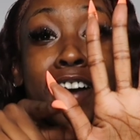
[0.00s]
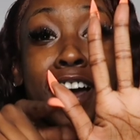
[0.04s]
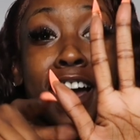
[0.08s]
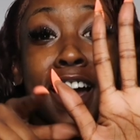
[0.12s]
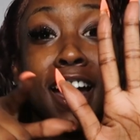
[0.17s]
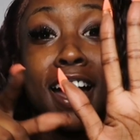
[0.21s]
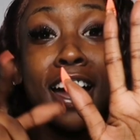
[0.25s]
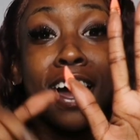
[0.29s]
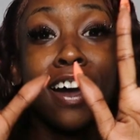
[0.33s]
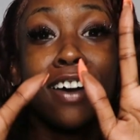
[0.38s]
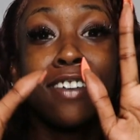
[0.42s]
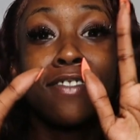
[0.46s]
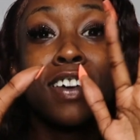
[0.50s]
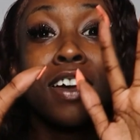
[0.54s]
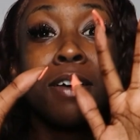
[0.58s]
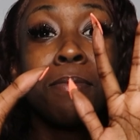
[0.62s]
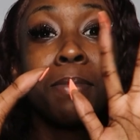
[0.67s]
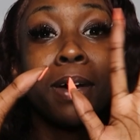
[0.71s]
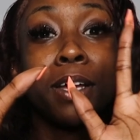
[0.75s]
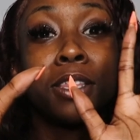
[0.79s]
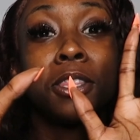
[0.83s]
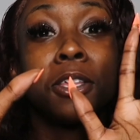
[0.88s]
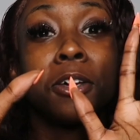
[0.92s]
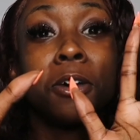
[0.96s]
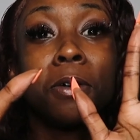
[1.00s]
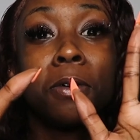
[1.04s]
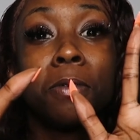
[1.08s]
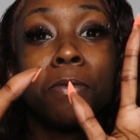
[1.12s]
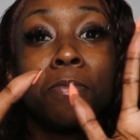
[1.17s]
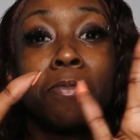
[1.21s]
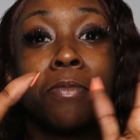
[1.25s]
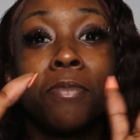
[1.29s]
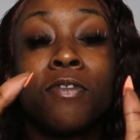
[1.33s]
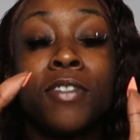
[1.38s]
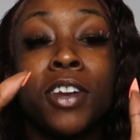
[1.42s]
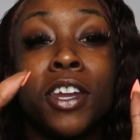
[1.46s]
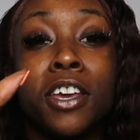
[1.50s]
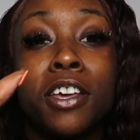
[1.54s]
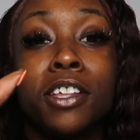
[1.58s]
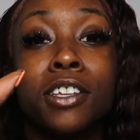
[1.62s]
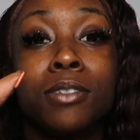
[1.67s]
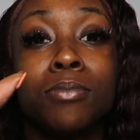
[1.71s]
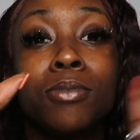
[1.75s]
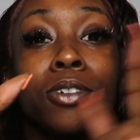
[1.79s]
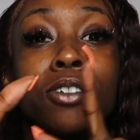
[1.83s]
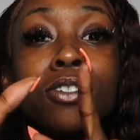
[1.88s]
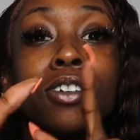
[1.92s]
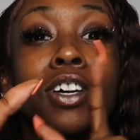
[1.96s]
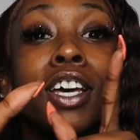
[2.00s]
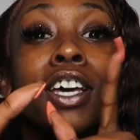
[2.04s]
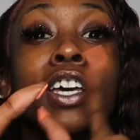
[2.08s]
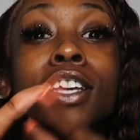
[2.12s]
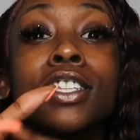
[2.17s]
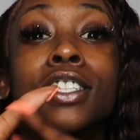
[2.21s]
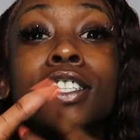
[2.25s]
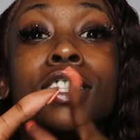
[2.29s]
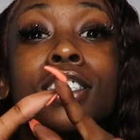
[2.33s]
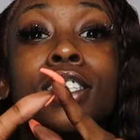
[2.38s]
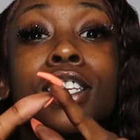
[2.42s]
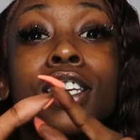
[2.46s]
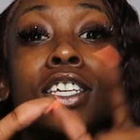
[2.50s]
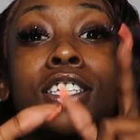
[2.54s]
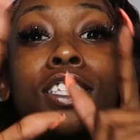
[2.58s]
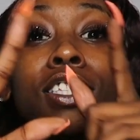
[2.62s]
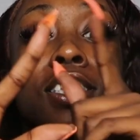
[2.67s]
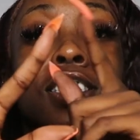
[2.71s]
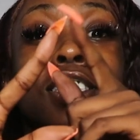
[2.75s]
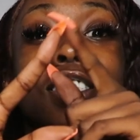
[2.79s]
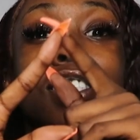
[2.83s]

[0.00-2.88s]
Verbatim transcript: five, my thumb nails broke, six,